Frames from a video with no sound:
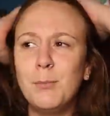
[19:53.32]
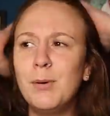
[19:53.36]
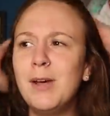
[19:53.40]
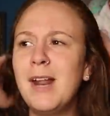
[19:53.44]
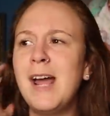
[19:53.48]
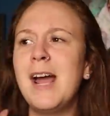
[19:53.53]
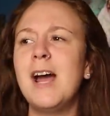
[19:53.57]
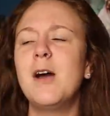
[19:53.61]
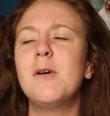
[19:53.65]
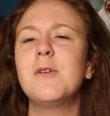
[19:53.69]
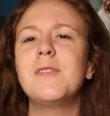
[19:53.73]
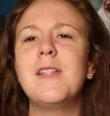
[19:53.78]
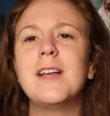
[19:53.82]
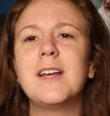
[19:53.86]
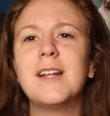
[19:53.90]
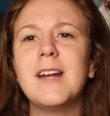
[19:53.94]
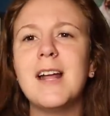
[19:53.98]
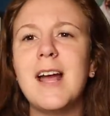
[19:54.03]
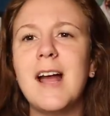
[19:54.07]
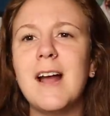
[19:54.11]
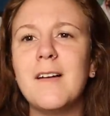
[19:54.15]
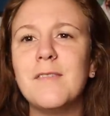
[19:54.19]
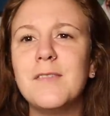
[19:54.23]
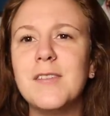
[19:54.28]
But how are they
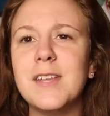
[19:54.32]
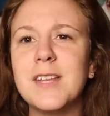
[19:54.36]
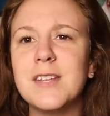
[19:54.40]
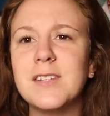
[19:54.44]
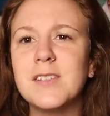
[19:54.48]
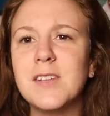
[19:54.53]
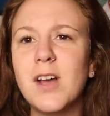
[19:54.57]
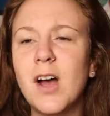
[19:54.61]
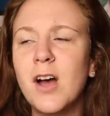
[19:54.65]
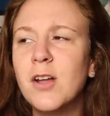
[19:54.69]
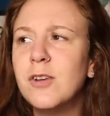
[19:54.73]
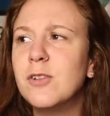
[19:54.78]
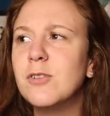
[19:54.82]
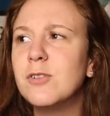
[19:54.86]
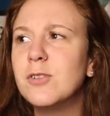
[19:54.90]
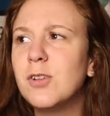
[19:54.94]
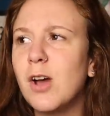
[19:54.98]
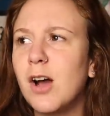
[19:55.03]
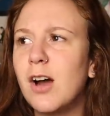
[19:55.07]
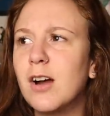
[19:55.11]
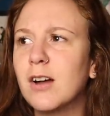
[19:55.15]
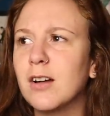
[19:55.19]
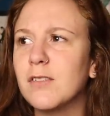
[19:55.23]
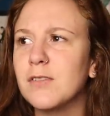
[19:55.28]
going to have this
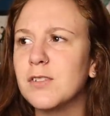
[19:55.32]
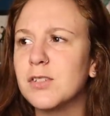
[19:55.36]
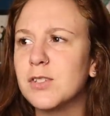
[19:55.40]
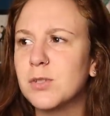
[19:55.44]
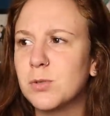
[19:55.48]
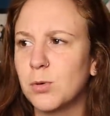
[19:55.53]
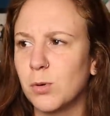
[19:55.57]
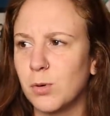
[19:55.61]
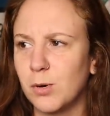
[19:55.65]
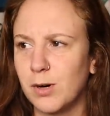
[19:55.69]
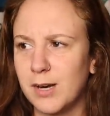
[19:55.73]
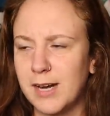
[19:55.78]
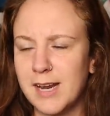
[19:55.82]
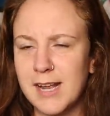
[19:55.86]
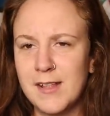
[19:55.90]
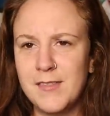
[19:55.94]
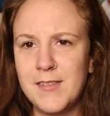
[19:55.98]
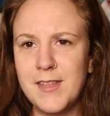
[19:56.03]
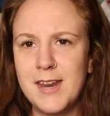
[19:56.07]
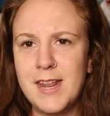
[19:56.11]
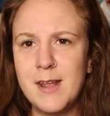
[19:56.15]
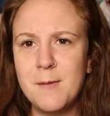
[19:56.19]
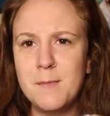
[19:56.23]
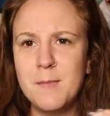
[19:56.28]
underdog of a story
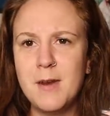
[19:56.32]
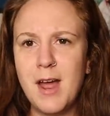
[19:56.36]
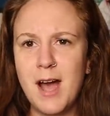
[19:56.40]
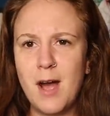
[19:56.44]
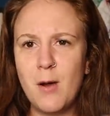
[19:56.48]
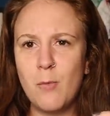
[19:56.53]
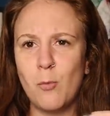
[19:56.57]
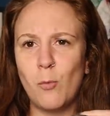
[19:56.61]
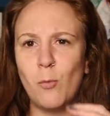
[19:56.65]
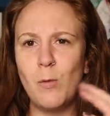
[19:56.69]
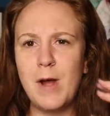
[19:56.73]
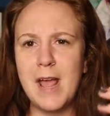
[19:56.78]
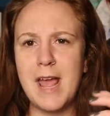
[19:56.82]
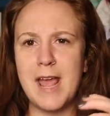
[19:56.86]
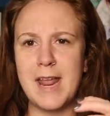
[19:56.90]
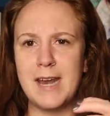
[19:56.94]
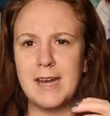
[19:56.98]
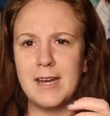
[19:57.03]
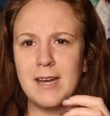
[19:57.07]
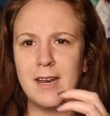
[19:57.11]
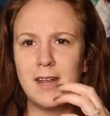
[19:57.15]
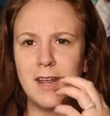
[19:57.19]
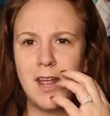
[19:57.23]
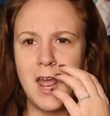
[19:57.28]
and then him not
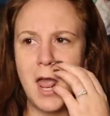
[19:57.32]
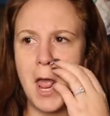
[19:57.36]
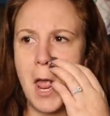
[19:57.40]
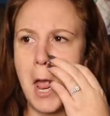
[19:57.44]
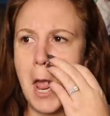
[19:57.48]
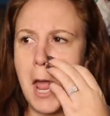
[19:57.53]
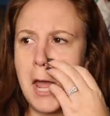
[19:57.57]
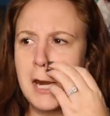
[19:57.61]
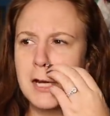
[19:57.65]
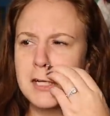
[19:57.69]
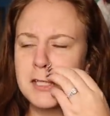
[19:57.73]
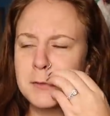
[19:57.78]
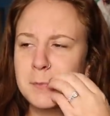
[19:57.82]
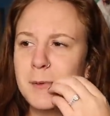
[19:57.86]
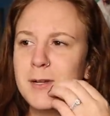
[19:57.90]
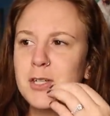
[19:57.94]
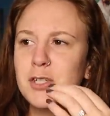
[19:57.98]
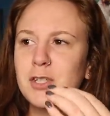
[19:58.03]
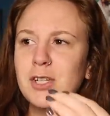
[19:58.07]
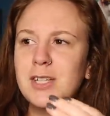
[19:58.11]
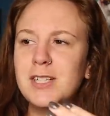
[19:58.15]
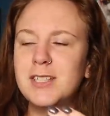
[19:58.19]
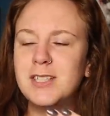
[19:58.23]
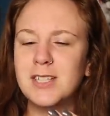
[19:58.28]
win? And
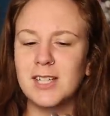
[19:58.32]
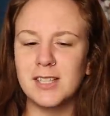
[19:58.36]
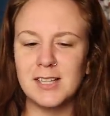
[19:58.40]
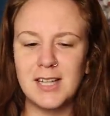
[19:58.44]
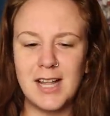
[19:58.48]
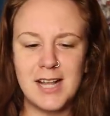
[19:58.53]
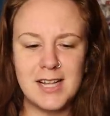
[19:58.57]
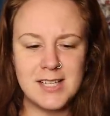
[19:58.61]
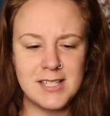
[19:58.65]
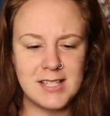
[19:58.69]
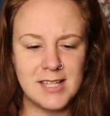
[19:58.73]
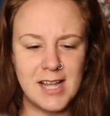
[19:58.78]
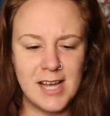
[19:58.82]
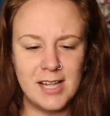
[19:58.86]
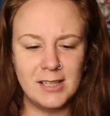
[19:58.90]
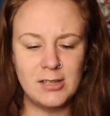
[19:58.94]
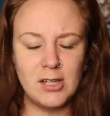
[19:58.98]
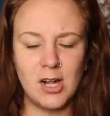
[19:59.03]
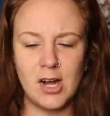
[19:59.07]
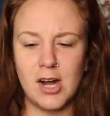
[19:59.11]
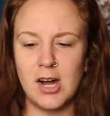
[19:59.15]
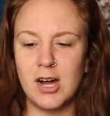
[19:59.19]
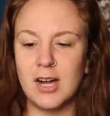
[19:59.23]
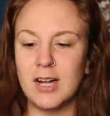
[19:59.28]
especially to last
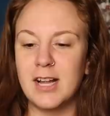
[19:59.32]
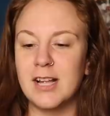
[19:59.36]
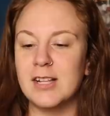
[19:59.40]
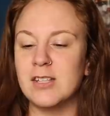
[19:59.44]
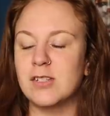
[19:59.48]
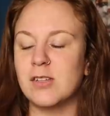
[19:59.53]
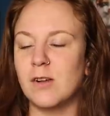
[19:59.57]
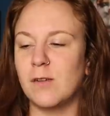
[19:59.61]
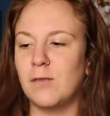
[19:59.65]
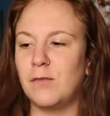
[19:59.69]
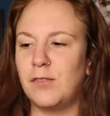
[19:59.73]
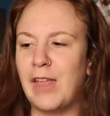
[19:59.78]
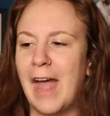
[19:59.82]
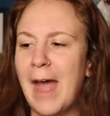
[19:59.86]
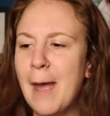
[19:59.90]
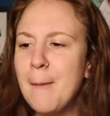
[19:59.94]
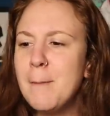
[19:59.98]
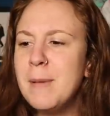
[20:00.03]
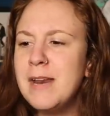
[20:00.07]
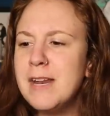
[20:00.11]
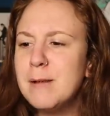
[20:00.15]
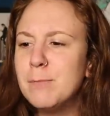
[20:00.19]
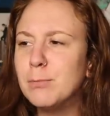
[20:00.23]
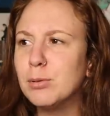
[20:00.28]
that long and serve
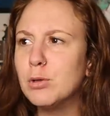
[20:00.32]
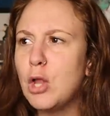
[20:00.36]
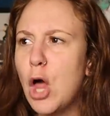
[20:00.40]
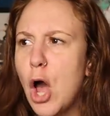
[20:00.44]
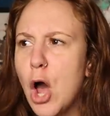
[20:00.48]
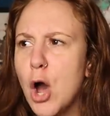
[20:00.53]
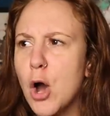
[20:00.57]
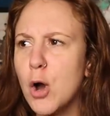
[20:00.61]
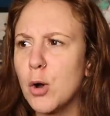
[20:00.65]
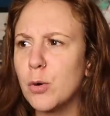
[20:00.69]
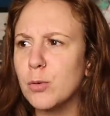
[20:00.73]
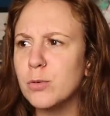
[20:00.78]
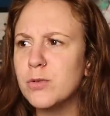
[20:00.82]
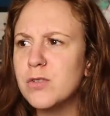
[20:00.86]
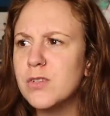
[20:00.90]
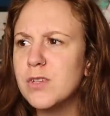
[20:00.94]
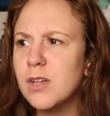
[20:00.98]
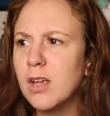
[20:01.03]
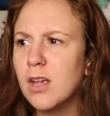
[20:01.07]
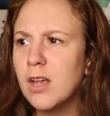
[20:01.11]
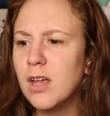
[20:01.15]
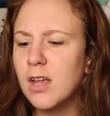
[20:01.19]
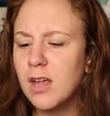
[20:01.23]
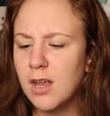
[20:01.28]
that many
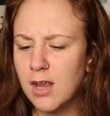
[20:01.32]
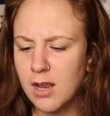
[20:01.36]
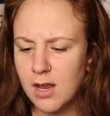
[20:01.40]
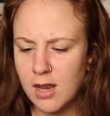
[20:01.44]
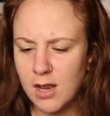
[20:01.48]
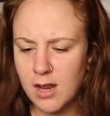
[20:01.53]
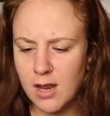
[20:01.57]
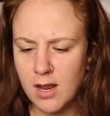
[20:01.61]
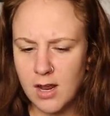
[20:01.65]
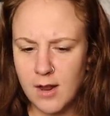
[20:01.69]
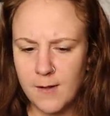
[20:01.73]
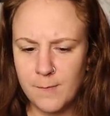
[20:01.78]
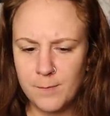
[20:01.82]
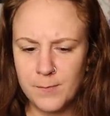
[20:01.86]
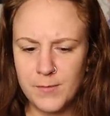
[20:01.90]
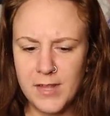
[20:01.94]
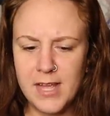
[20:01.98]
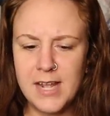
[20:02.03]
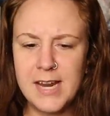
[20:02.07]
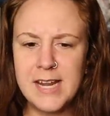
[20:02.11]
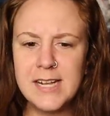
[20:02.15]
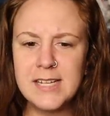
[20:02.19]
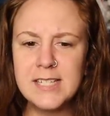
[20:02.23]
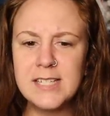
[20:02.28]
blows
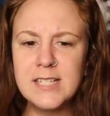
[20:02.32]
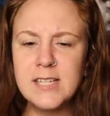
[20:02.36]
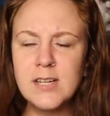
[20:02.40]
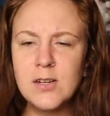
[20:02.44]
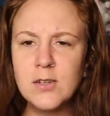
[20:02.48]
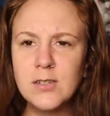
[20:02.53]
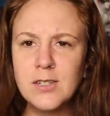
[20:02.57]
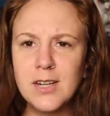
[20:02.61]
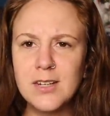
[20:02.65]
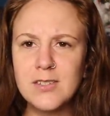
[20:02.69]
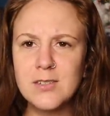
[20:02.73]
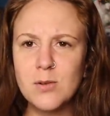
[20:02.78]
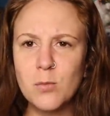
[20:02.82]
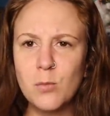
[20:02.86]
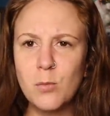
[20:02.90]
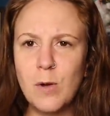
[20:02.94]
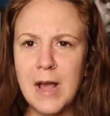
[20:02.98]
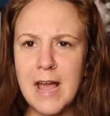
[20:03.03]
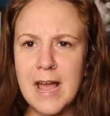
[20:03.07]
and he still doesn't